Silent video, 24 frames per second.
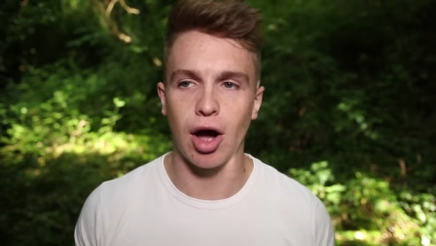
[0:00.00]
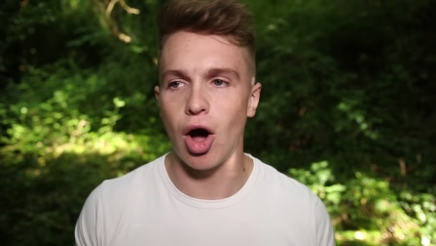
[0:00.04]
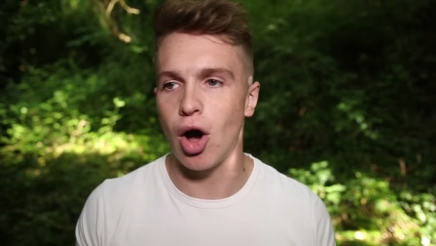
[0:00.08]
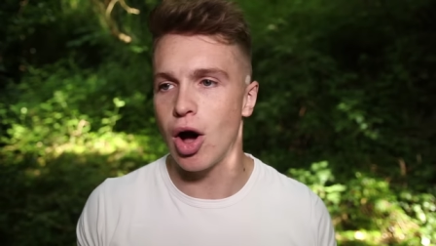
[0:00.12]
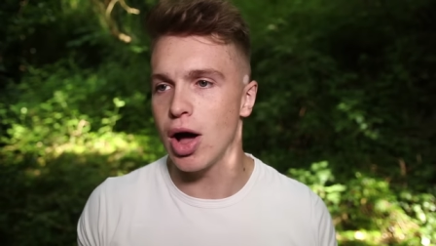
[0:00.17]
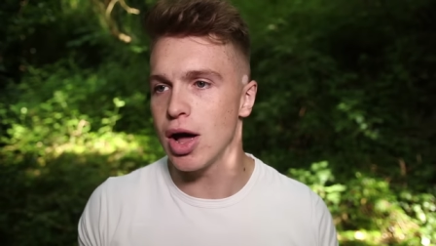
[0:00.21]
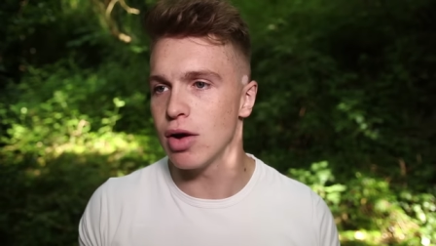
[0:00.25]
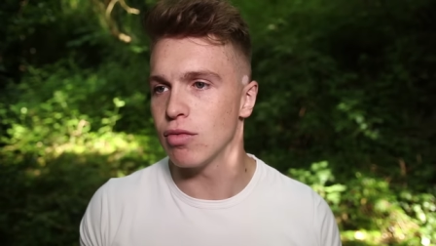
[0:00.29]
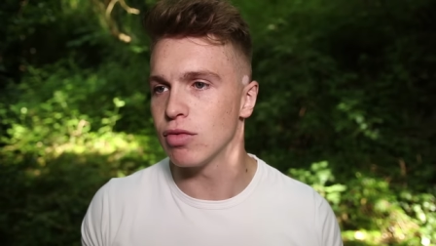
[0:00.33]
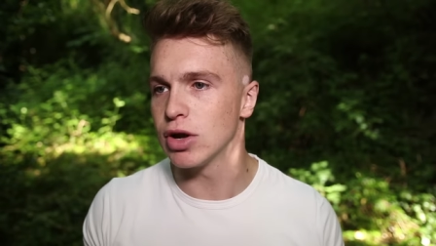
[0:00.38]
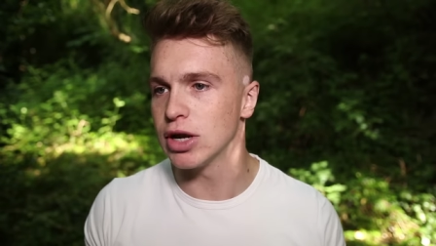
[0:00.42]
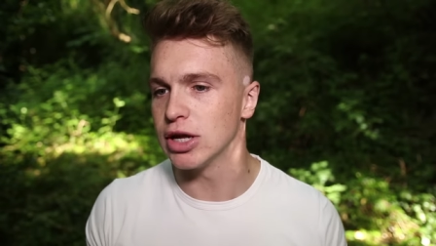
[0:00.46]

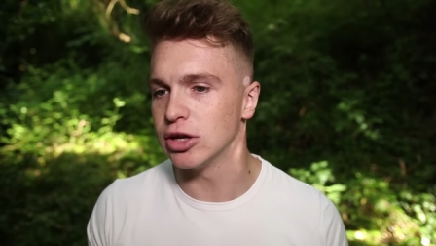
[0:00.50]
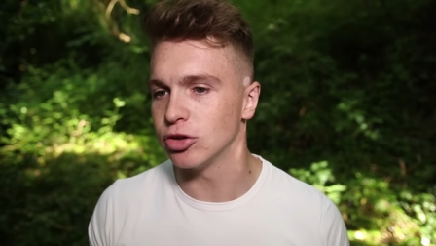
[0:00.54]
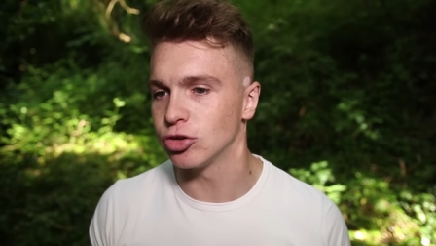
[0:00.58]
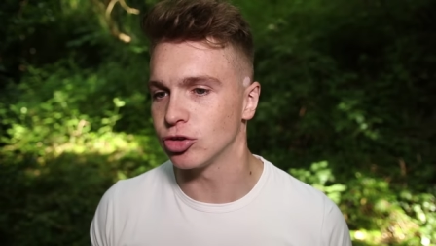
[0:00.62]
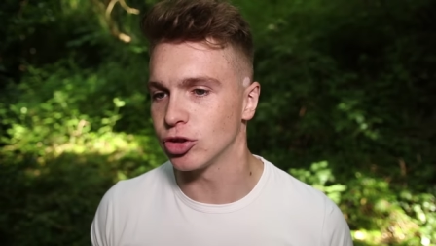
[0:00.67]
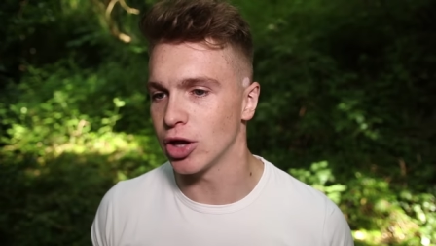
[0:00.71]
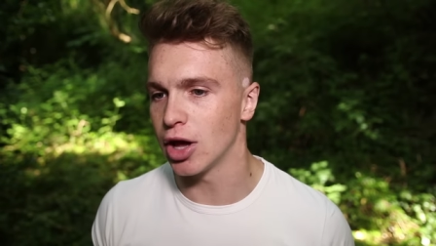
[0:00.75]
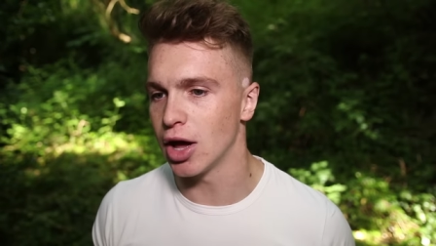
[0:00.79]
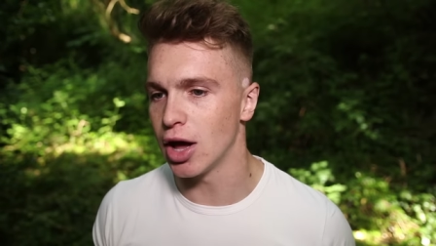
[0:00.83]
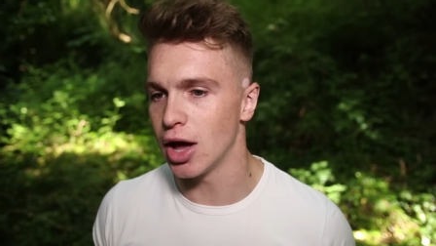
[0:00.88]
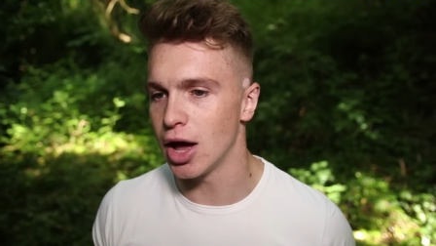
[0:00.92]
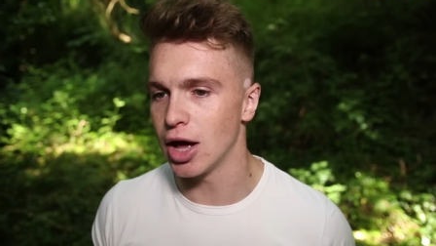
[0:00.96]
I released
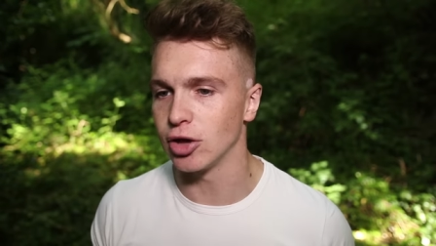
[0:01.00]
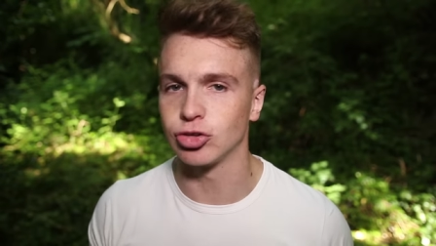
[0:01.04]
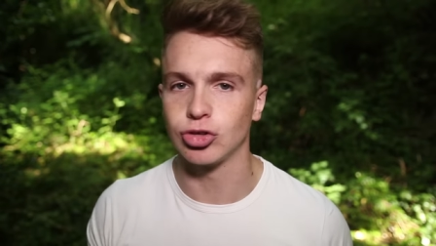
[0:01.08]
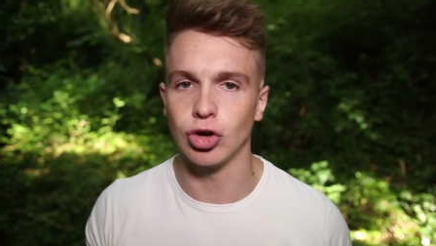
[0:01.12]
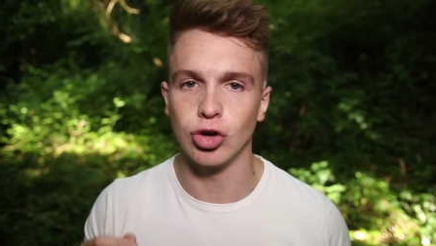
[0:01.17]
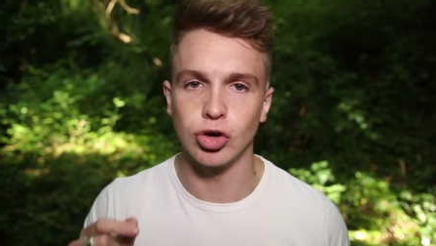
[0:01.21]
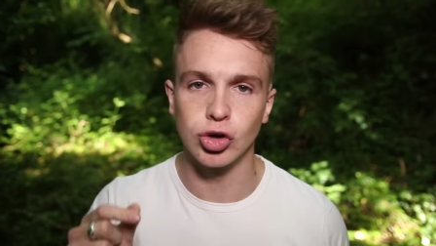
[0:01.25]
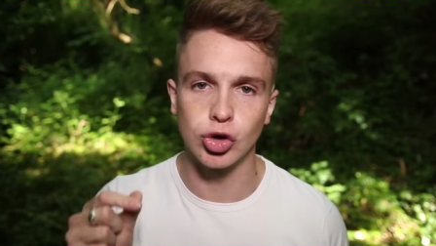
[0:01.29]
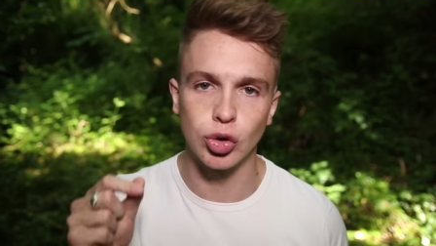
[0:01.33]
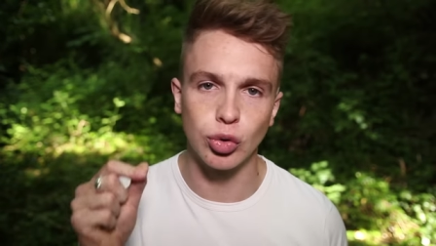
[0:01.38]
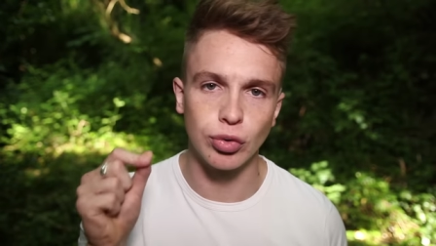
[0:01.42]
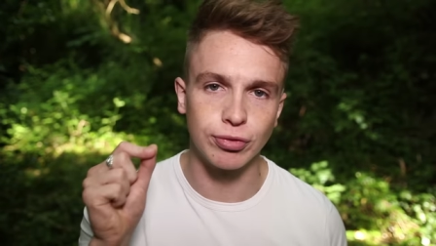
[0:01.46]
a
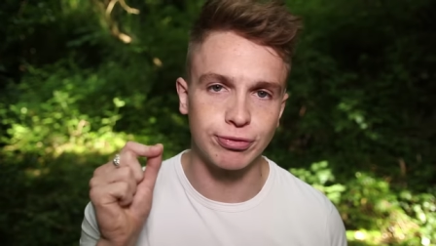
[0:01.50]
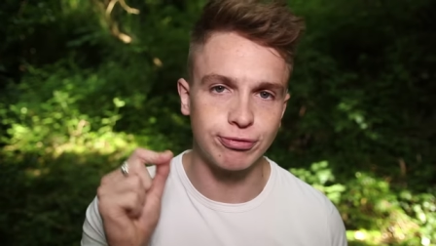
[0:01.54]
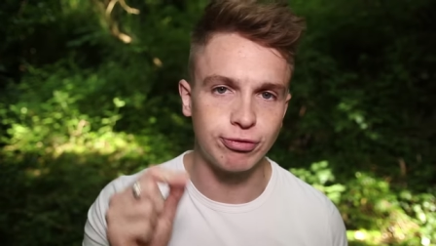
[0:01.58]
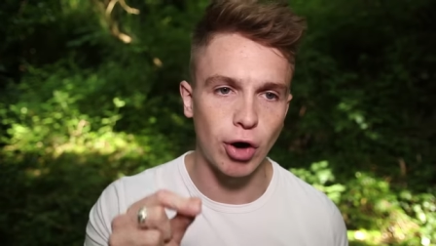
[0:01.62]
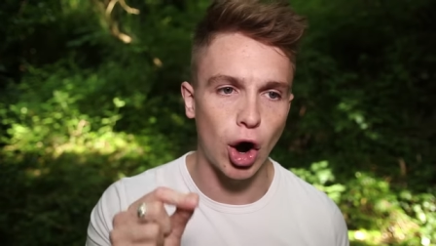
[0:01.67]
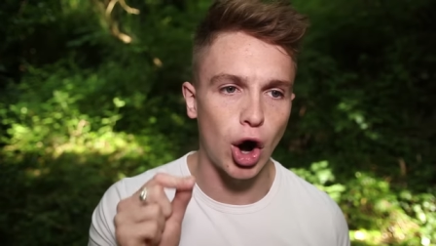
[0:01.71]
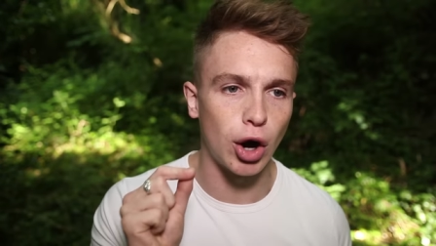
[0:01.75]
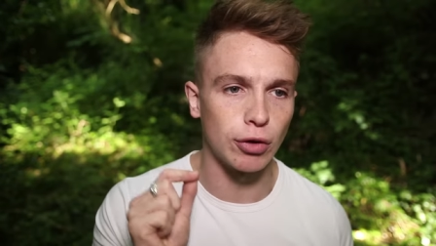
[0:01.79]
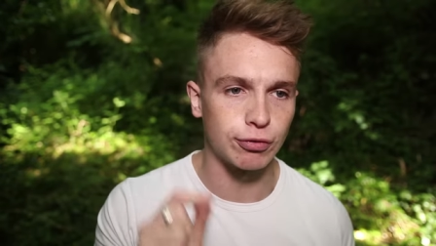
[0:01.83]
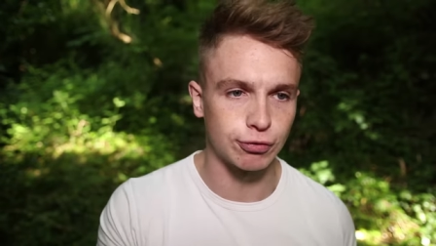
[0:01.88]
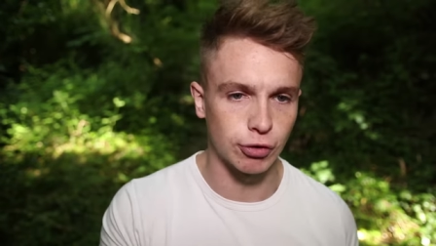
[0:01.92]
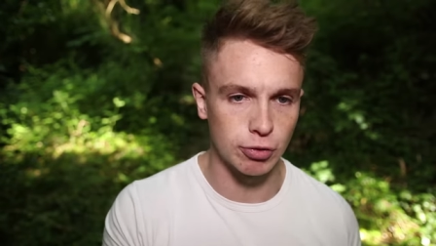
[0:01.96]
song called
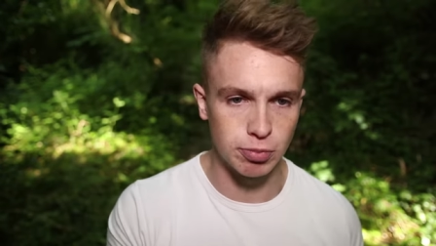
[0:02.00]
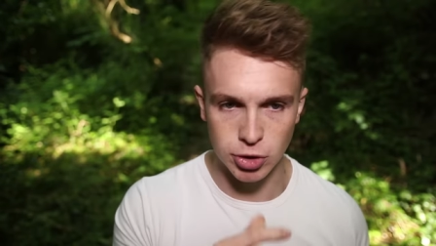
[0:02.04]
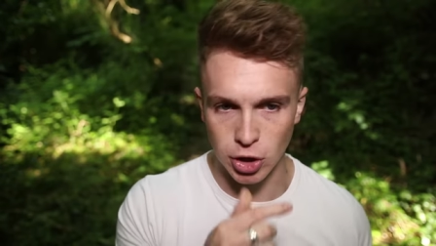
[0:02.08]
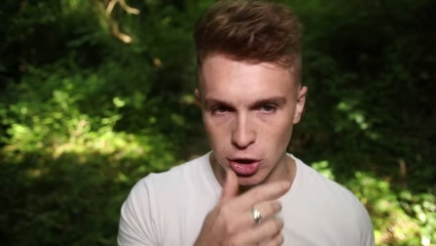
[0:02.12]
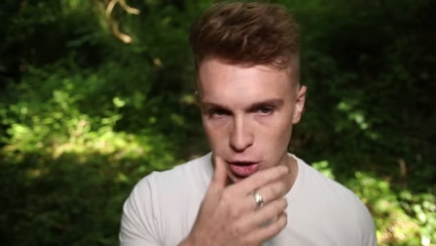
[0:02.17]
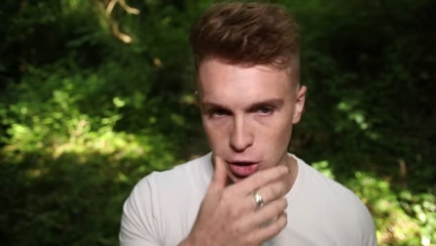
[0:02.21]
Far From